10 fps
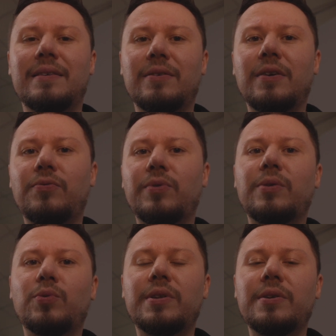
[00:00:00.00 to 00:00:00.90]
if we
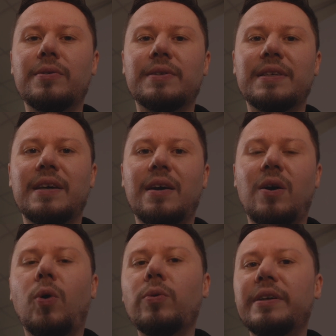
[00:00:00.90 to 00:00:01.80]
would use
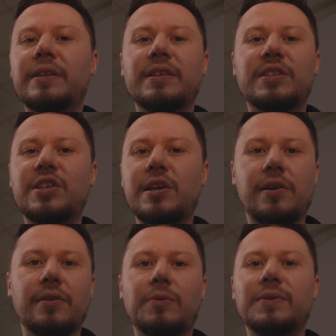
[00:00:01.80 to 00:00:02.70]
only this
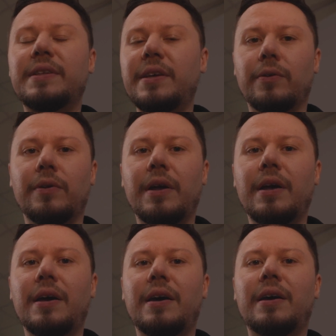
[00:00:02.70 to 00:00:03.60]
chair that was teal,
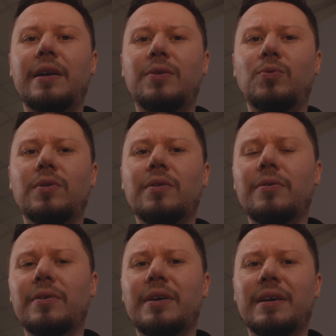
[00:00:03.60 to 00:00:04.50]
it would
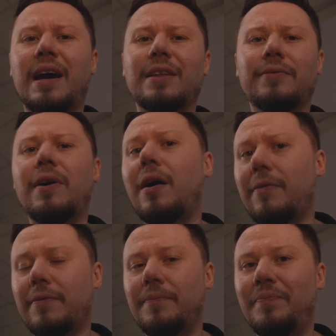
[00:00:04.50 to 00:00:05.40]
look kind of
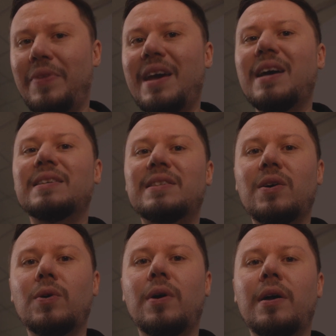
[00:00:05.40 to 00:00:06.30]
off.
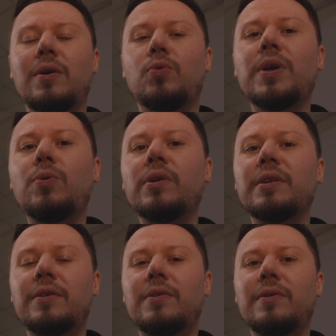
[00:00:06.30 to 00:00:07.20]
So we
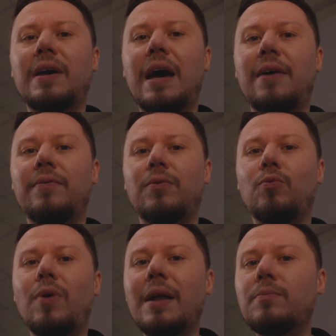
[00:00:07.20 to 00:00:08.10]
wanted to have
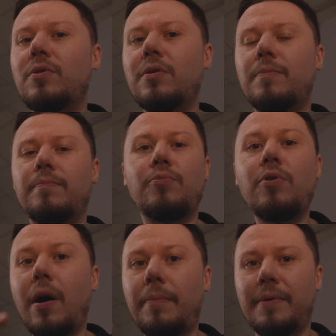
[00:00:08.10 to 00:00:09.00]
one more
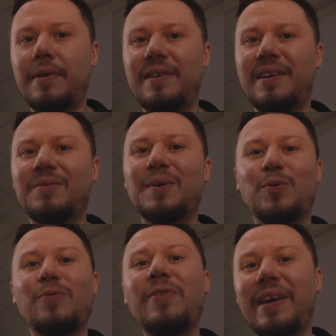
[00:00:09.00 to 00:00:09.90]
prop, one
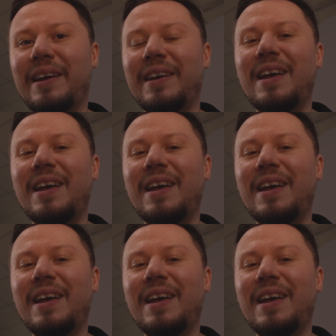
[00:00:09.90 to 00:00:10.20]
more thing